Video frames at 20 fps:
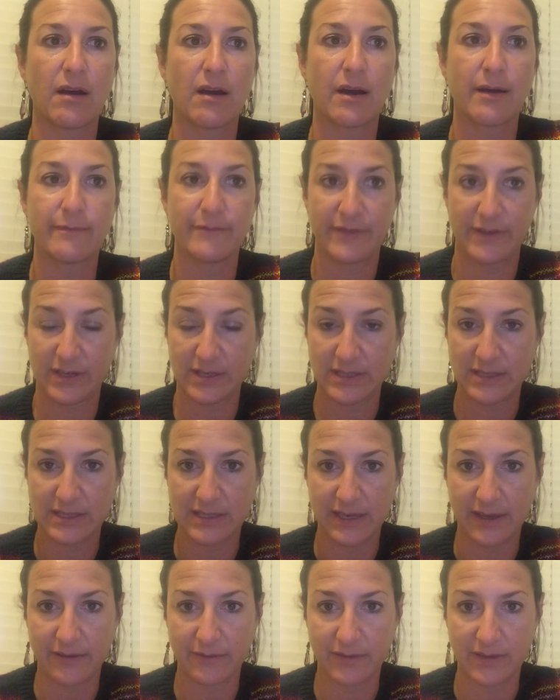
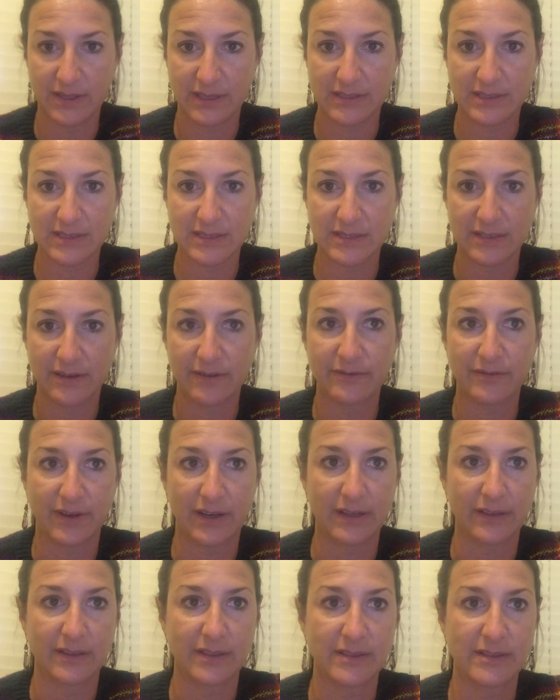obvious evidence of
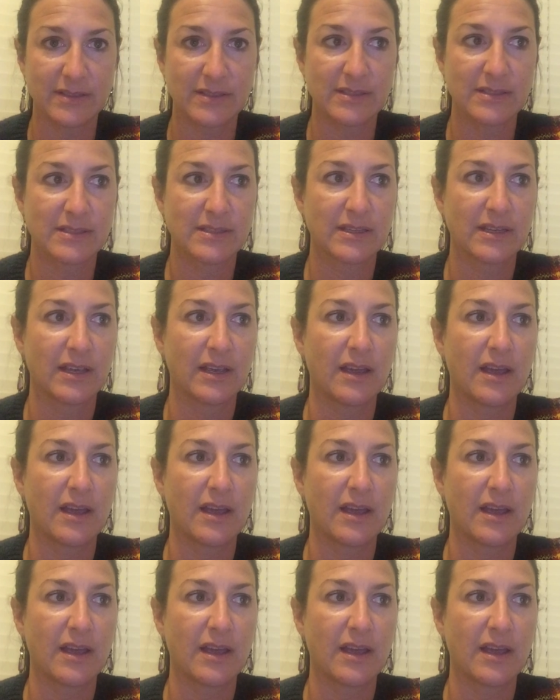violence.